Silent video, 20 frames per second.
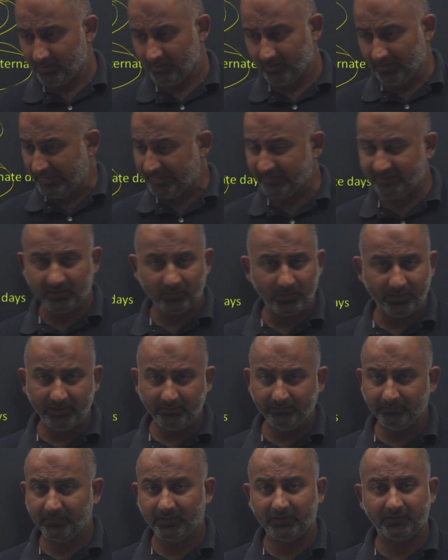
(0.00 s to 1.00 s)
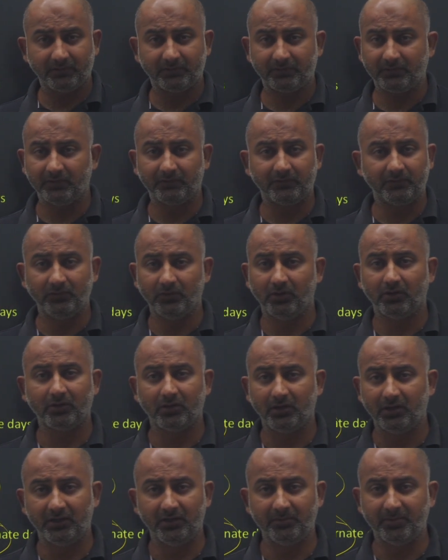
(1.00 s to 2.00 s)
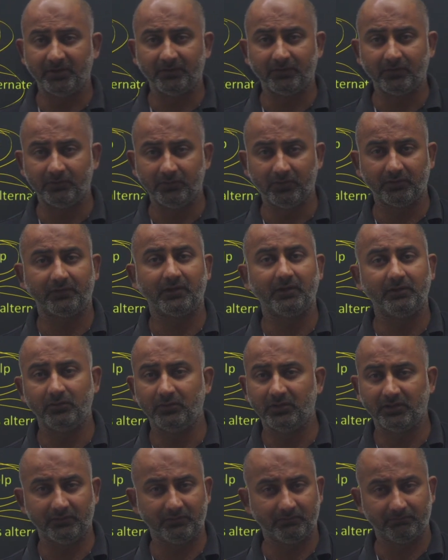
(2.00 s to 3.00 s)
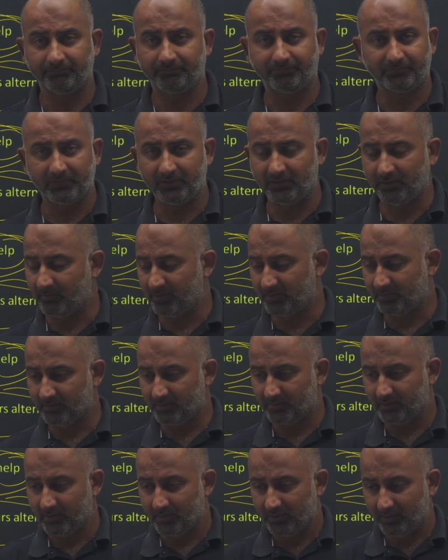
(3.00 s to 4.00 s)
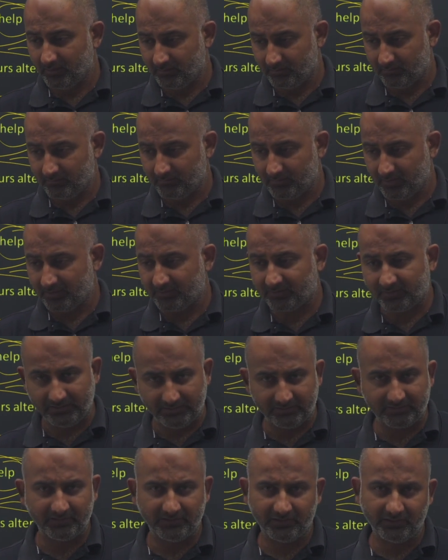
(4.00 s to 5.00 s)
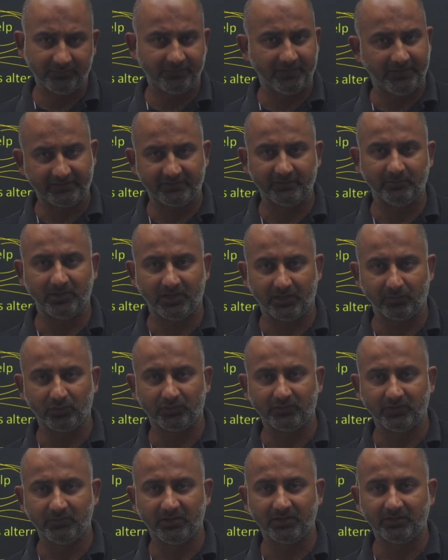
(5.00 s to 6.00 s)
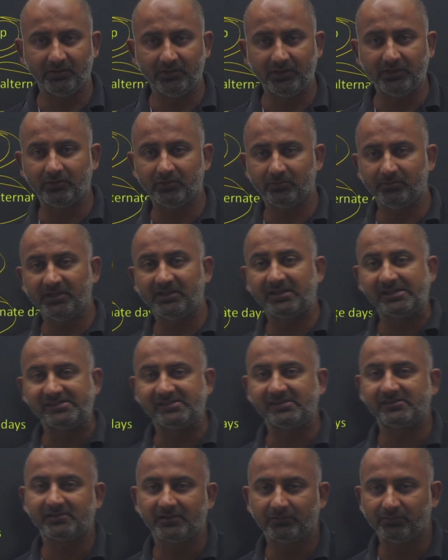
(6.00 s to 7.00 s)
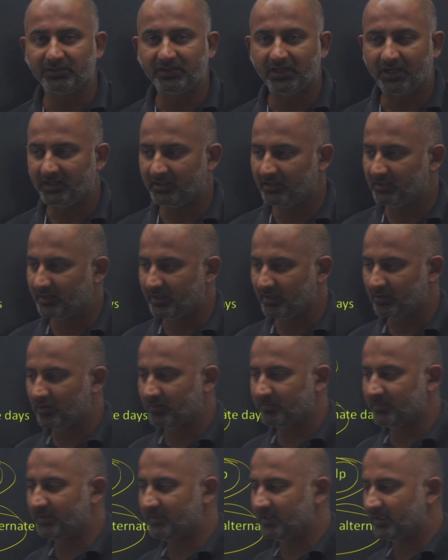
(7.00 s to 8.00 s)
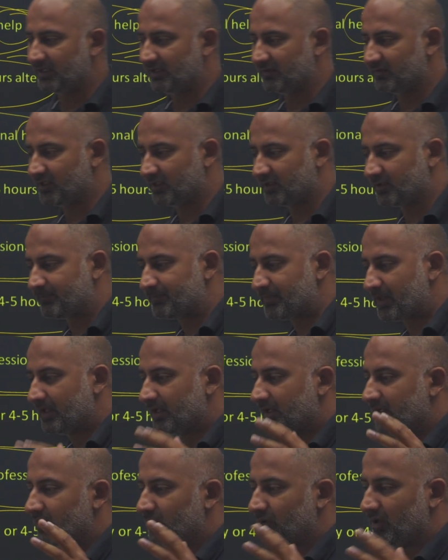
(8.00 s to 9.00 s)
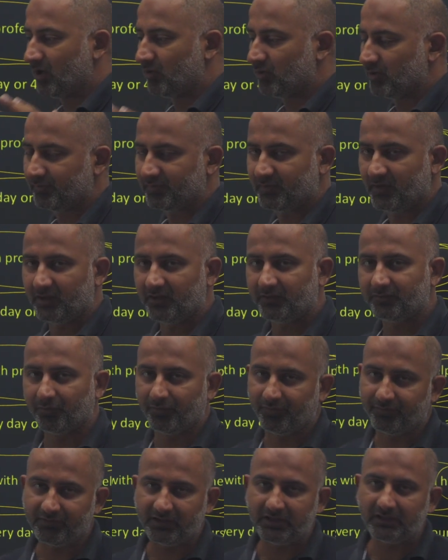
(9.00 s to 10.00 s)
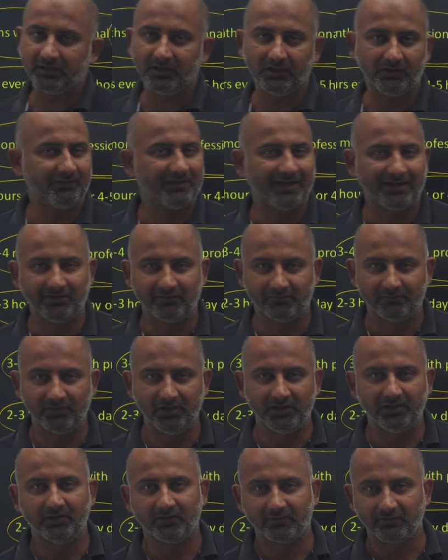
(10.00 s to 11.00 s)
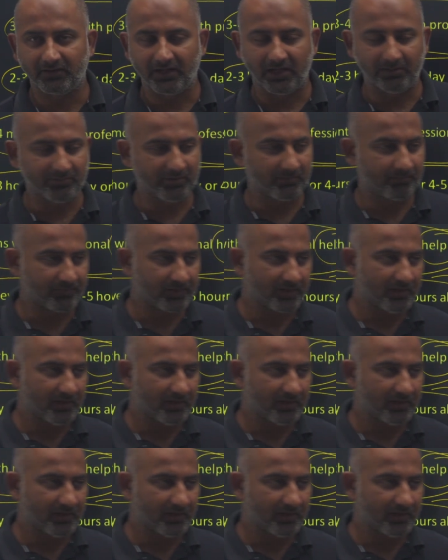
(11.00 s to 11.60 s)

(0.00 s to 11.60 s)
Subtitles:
either way. It's your call. It depends on your schedule, and I mean, it's a little flexible, I would say, but you need to be consistent with that. It cannot be the case that you're out of studies for 15 days. That really doesn't happen.